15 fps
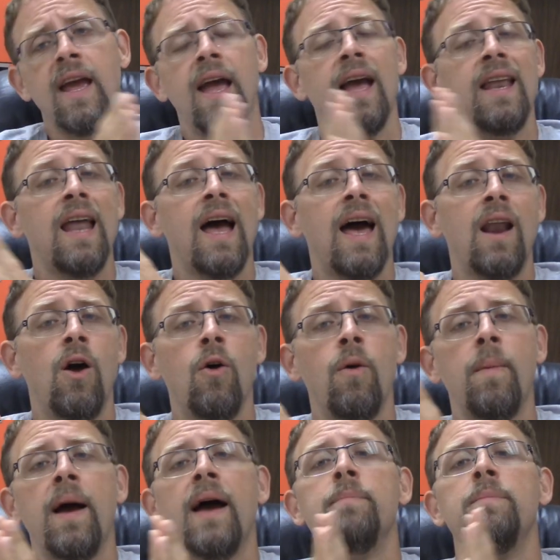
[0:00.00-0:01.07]
and not O
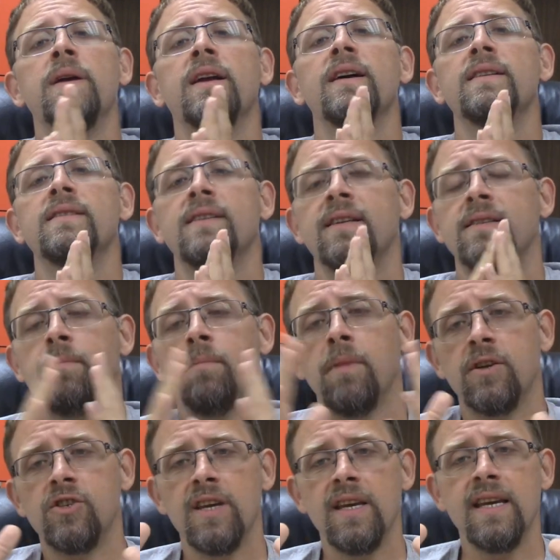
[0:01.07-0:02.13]
M A D, because it's a
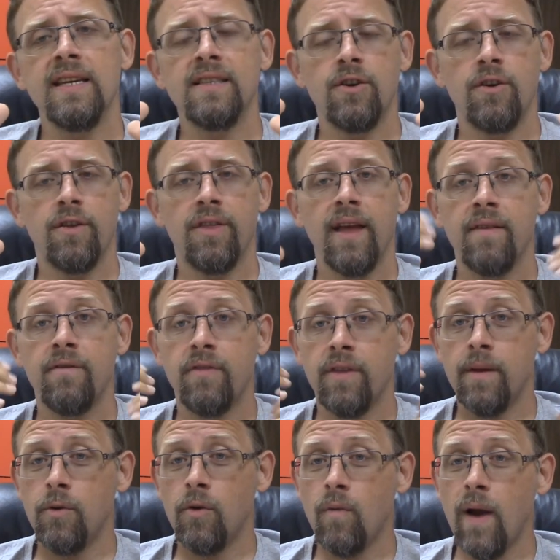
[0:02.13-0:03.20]
much easier thing for
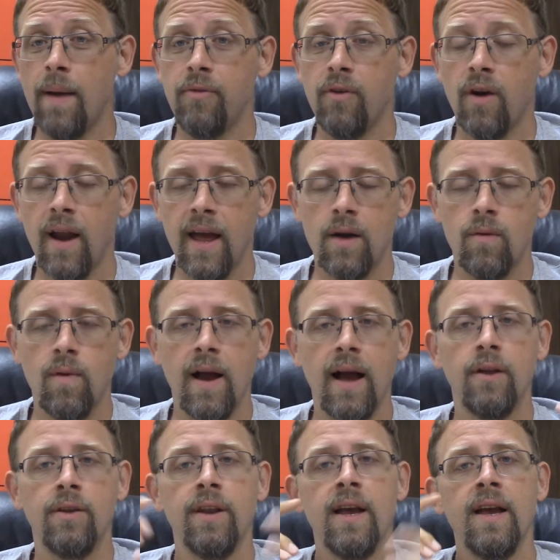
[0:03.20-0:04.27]
them to wrap their head
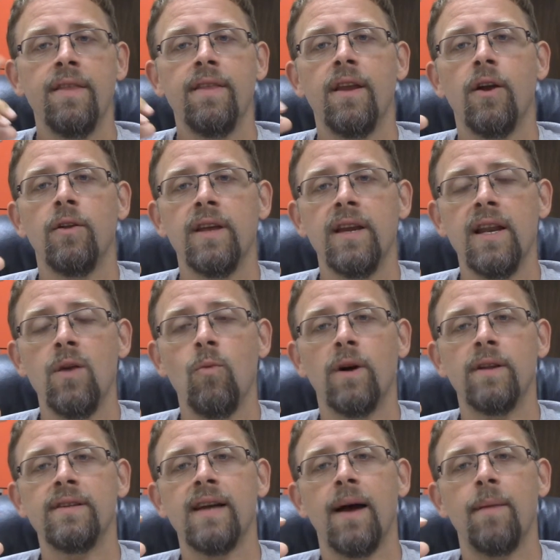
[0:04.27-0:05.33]
around than only eating
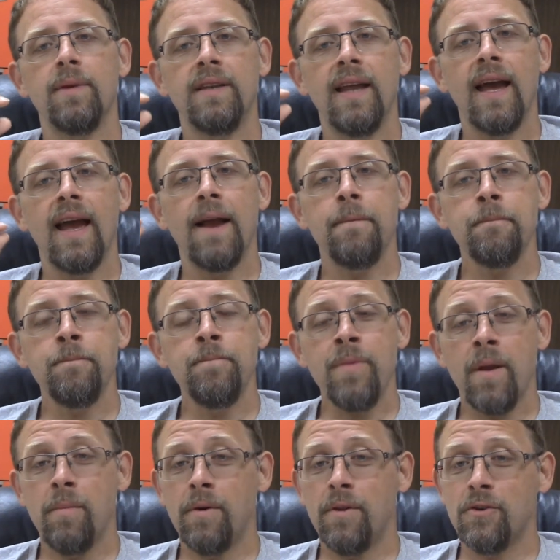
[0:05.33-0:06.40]
one time a day.
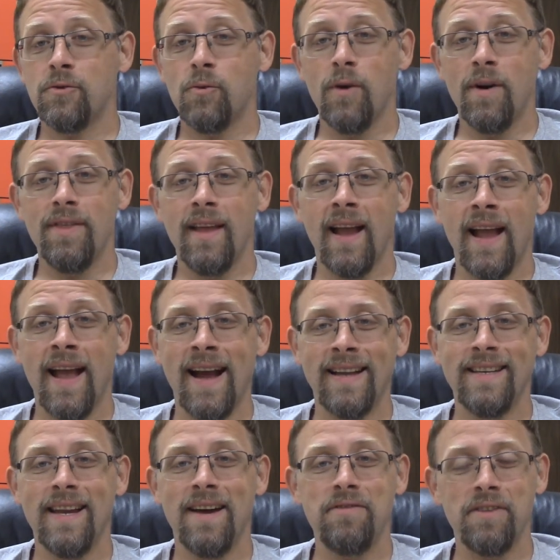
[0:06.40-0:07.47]
But there's one thing I
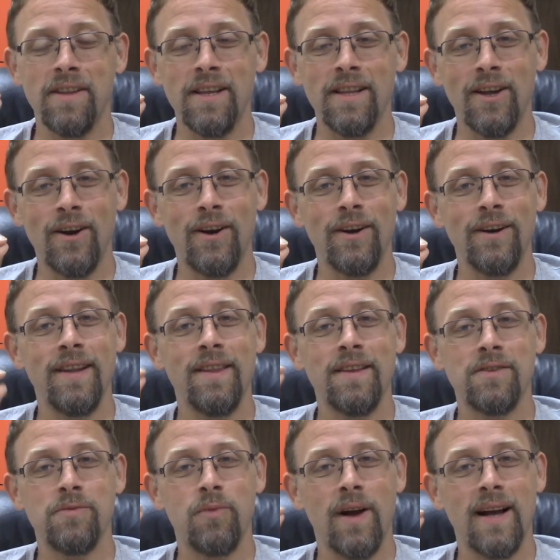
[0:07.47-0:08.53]
definitely learned in
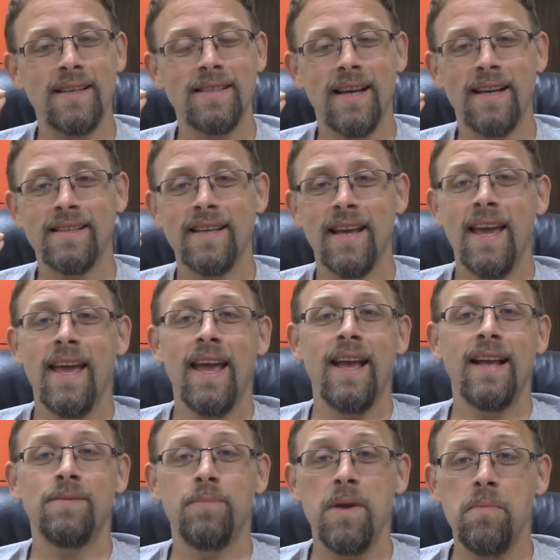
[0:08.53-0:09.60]
this process
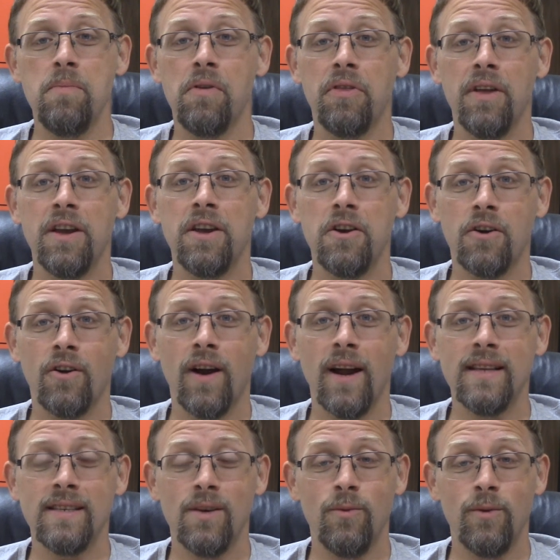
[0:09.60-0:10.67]
is people think you're
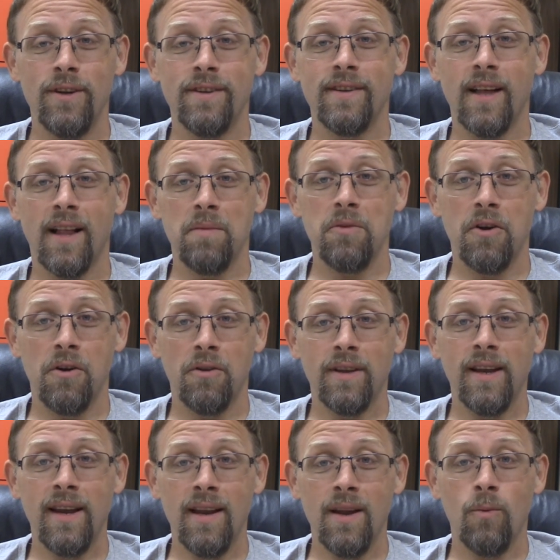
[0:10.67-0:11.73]
crazy when you tell them you're
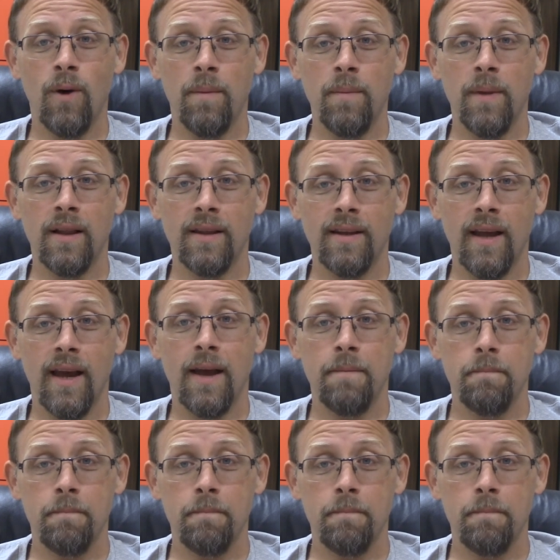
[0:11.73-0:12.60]
only eating one meal a day.